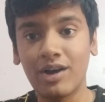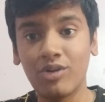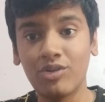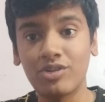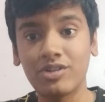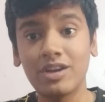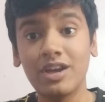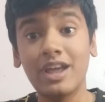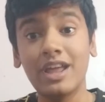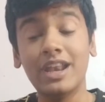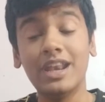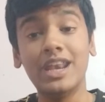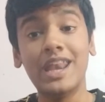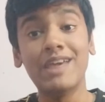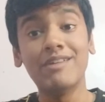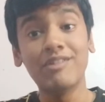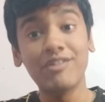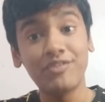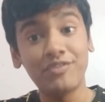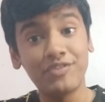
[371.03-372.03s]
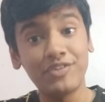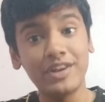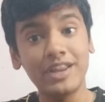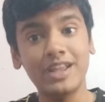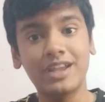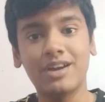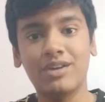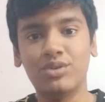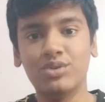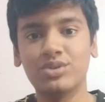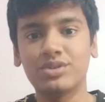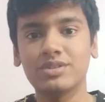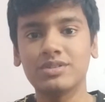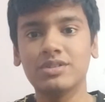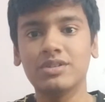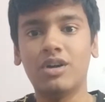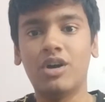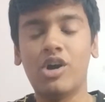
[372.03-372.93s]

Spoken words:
out, never freak out.